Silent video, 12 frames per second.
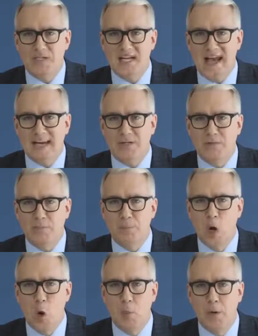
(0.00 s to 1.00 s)
who attacked the
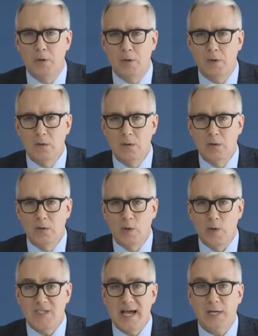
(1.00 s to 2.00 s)
Pope,
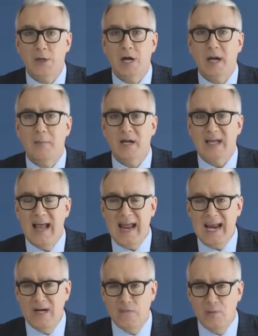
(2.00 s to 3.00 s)
who attacked John
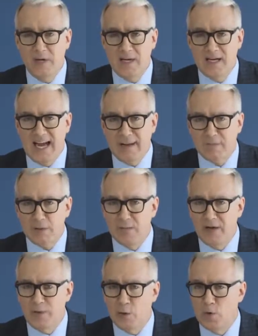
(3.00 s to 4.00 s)
McCain for being captured
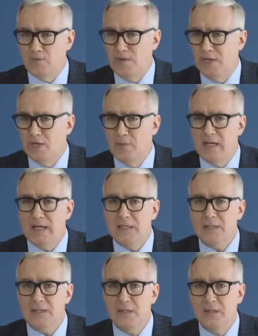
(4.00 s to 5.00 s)
by the North
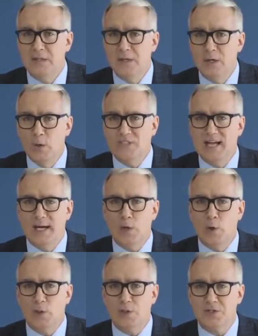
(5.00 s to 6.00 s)
Vietnamese, who attacked
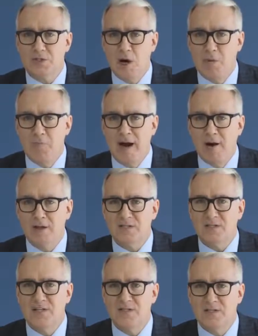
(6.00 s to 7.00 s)
Gold Star
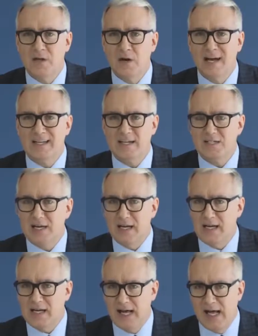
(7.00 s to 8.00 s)
parents Khizr and
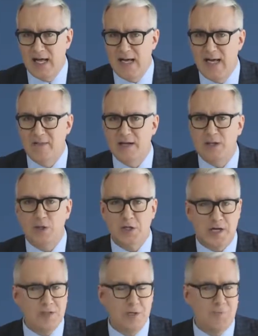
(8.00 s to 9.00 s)
Ghazala Khan and then
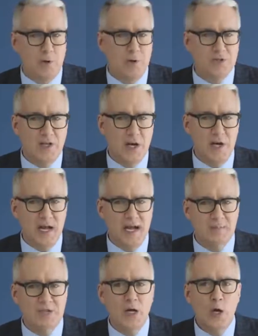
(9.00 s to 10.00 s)
juxtaposed their
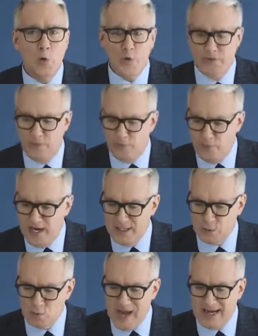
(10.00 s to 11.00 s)
names with the
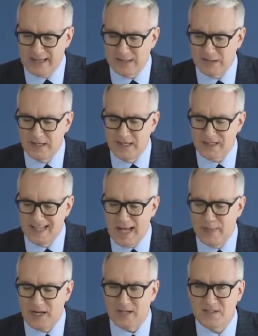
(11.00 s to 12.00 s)
phrase radical
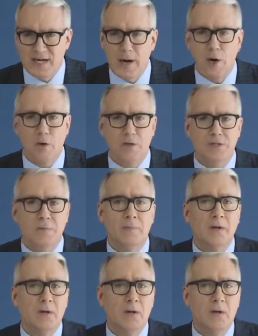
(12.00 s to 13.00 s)
Islamic terrorism,